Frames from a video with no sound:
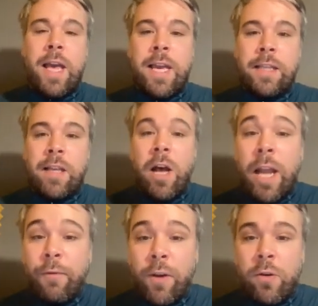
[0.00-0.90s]
is
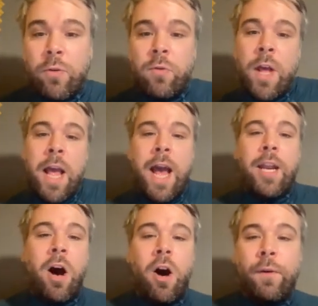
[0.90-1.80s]
unethical,
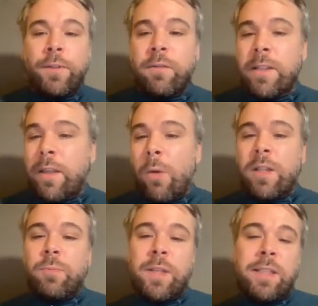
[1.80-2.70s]
and after, it's
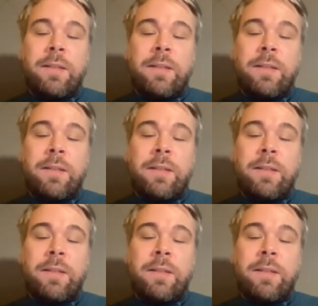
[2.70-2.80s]
going to be